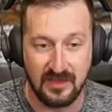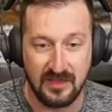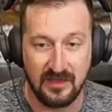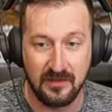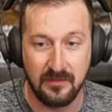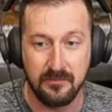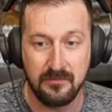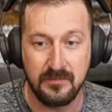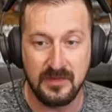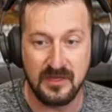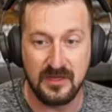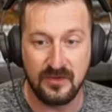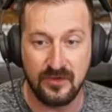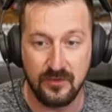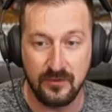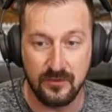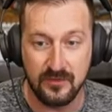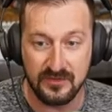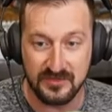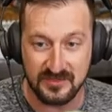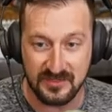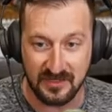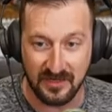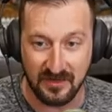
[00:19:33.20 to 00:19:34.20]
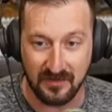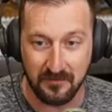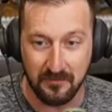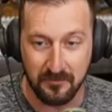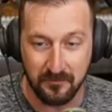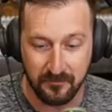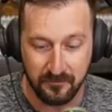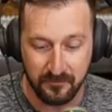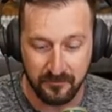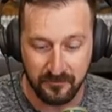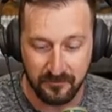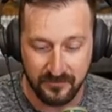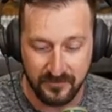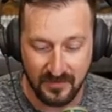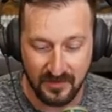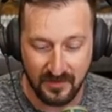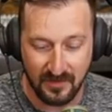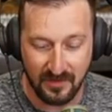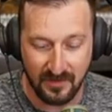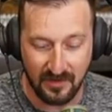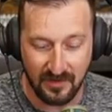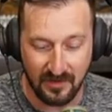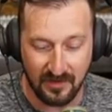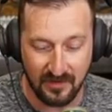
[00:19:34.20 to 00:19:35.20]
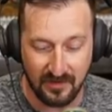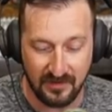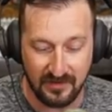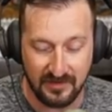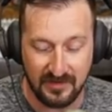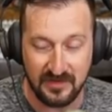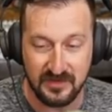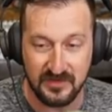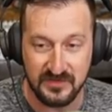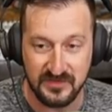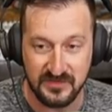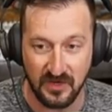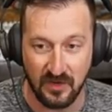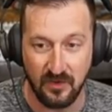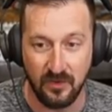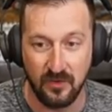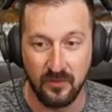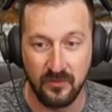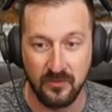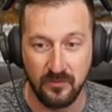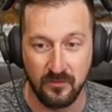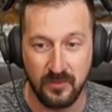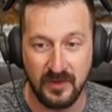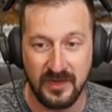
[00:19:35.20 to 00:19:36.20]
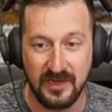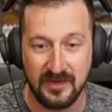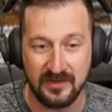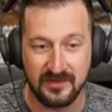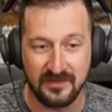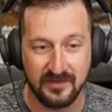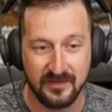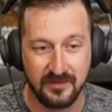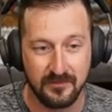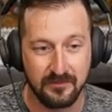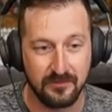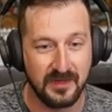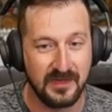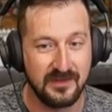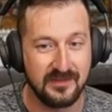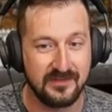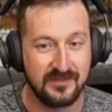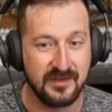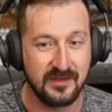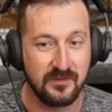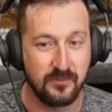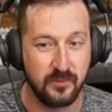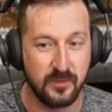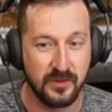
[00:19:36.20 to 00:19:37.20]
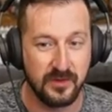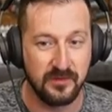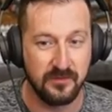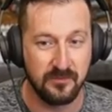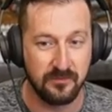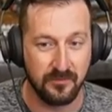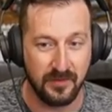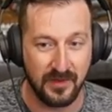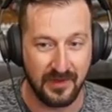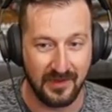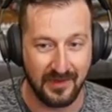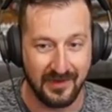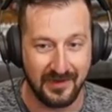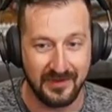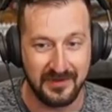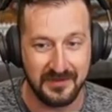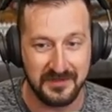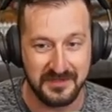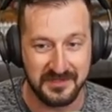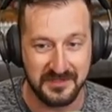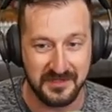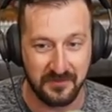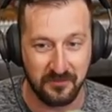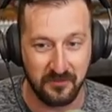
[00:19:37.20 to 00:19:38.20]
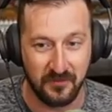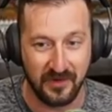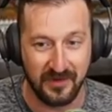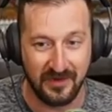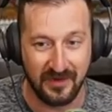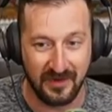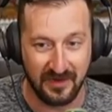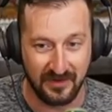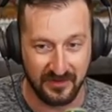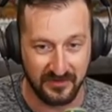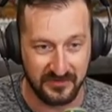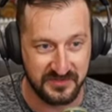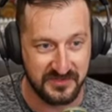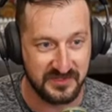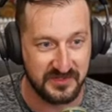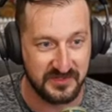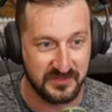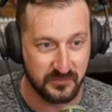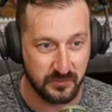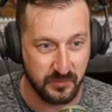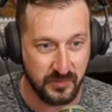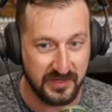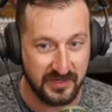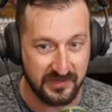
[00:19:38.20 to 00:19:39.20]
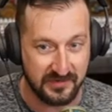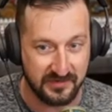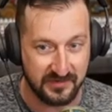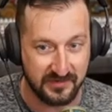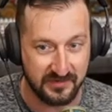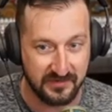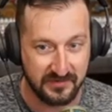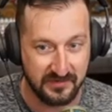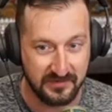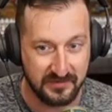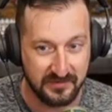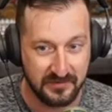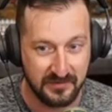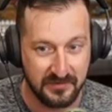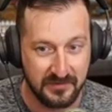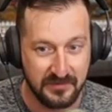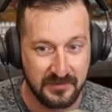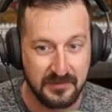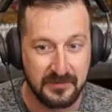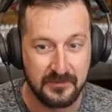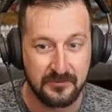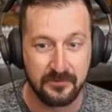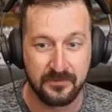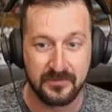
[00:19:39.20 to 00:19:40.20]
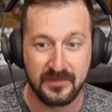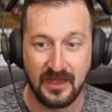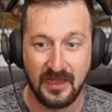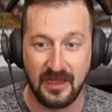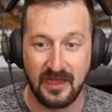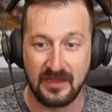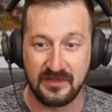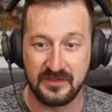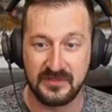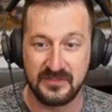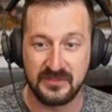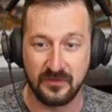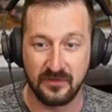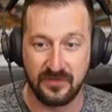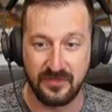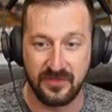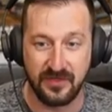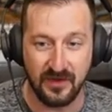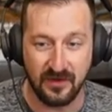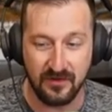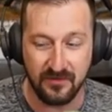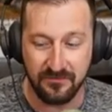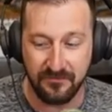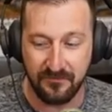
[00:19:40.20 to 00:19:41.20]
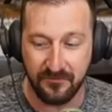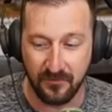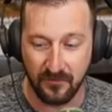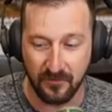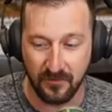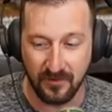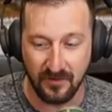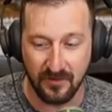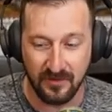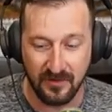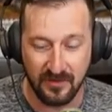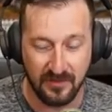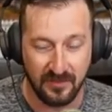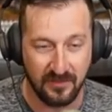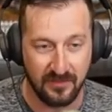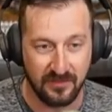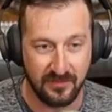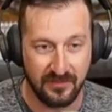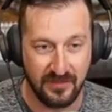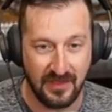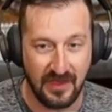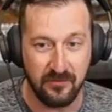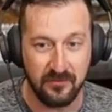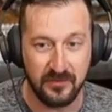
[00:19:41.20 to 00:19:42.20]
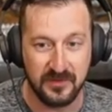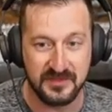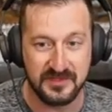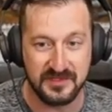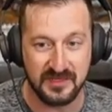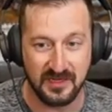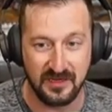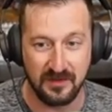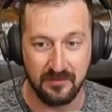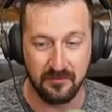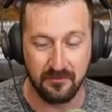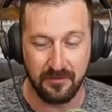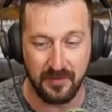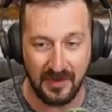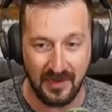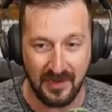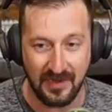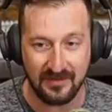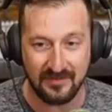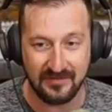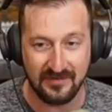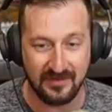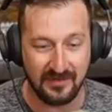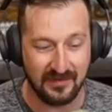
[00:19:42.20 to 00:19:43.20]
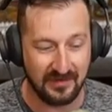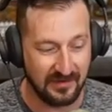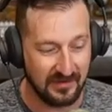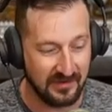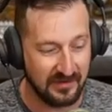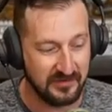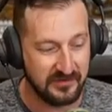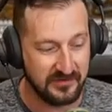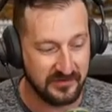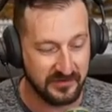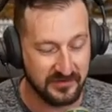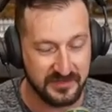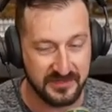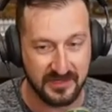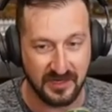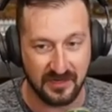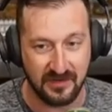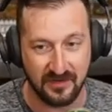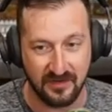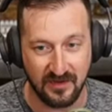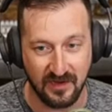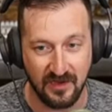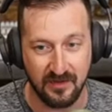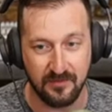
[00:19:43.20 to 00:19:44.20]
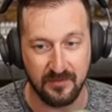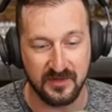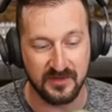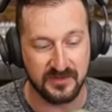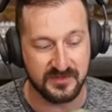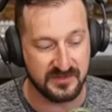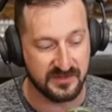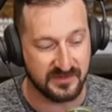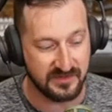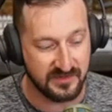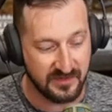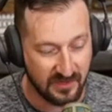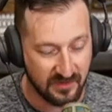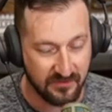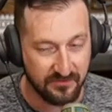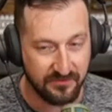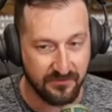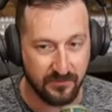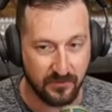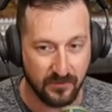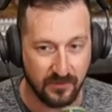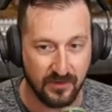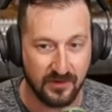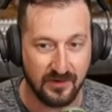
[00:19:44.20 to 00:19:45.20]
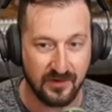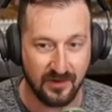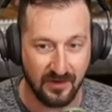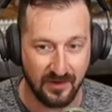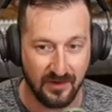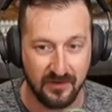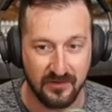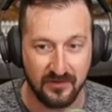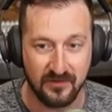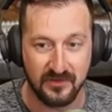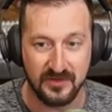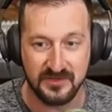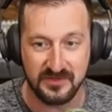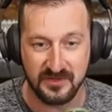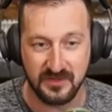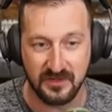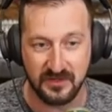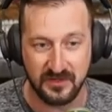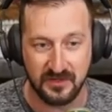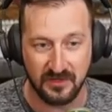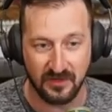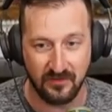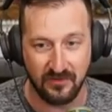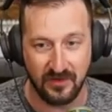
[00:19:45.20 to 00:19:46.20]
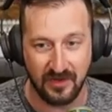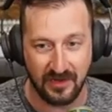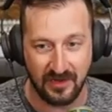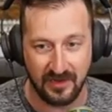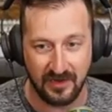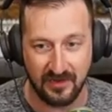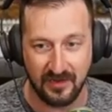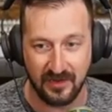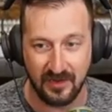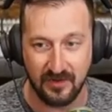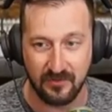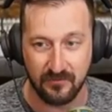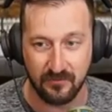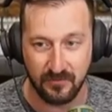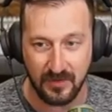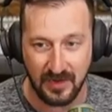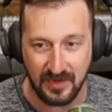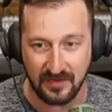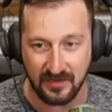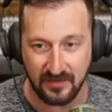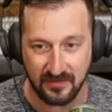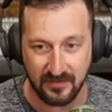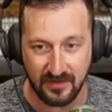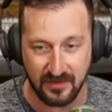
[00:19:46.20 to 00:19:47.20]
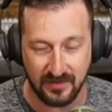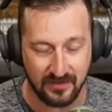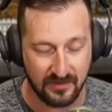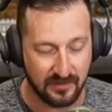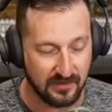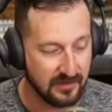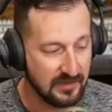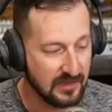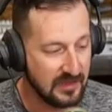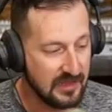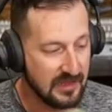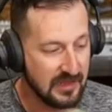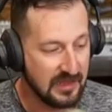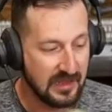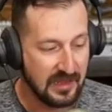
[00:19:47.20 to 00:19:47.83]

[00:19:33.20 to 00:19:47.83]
him using his own wheat means he wouldn't buy someone else's wheat. And so therefore, that was impacting interstate commerce. Therefore, Congress could go ahead and regulate it.